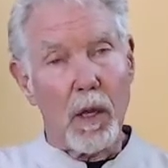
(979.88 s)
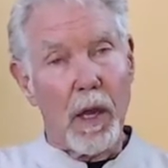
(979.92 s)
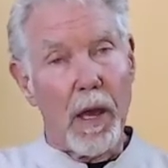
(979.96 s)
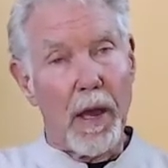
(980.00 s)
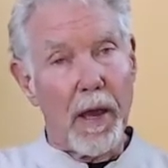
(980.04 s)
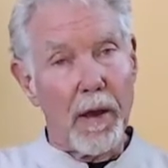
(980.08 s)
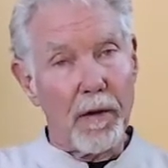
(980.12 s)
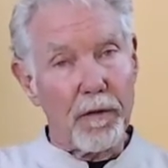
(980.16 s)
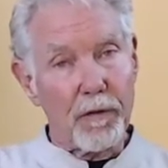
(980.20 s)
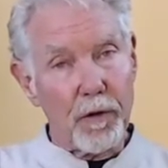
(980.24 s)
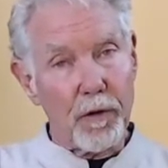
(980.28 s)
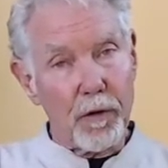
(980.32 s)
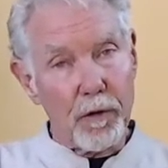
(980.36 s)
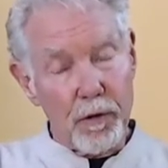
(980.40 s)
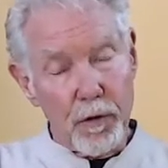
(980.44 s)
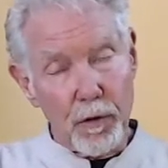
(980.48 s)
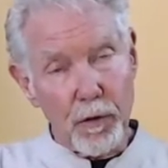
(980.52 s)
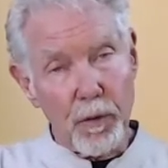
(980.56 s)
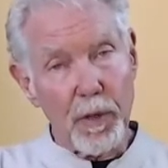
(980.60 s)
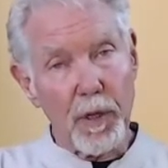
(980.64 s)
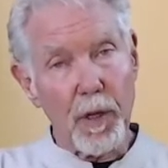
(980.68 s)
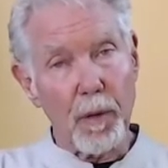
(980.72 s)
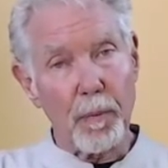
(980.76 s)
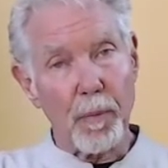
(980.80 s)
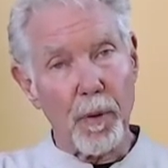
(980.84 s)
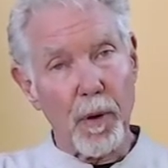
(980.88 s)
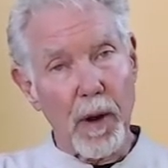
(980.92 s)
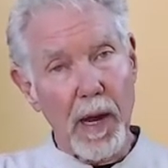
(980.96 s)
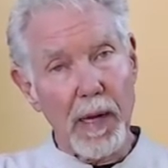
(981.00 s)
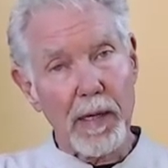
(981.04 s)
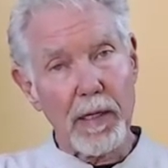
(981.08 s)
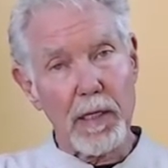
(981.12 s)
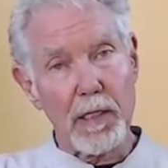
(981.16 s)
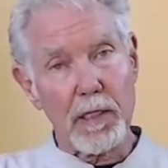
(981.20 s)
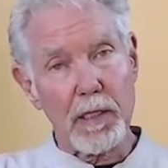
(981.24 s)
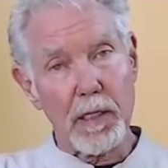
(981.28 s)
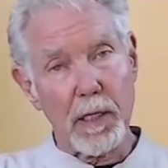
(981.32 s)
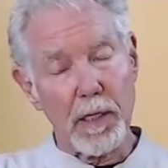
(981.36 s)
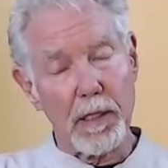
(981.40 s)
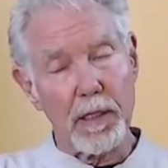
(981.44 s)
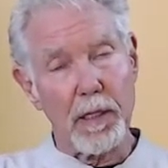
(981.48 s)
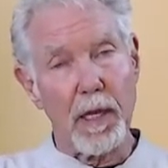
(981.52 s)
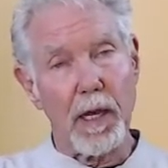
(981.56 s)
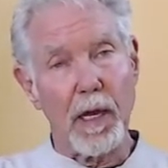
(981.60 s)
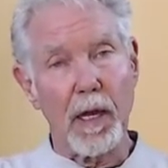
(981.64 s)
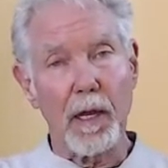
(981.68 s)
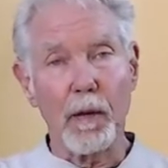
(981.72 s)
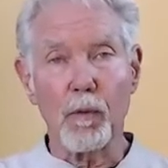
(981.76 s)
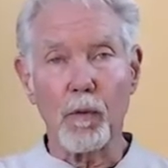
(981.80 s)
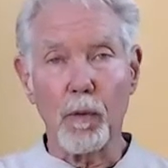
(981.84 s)
after doing a practice like
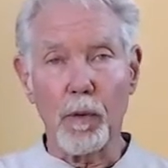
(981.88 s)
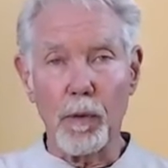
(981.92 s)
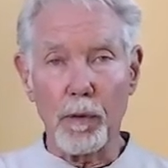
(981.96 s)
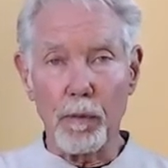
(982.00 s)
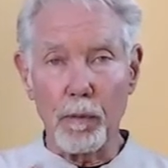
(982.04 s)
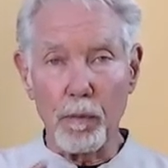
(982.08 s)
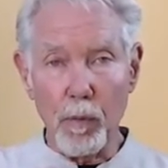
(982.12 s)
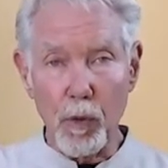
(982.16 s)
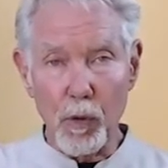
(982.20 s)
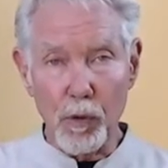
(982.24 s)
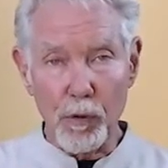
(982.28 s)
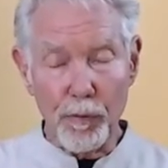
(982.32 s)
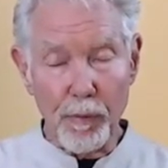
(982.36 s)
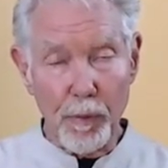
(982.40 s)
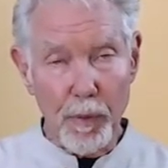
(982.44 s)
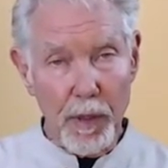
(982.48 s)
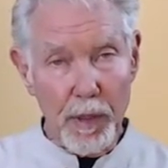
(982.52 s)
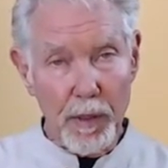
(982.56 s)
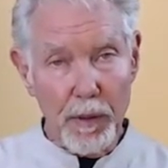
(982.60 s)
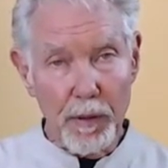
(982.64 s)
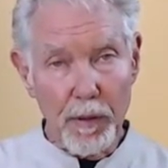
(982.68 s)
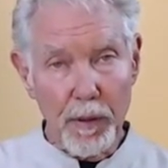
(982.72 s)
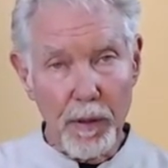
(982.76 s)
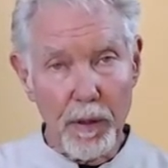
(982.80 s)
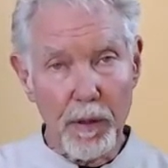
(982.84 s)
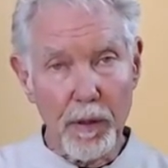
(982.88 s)
that with movement,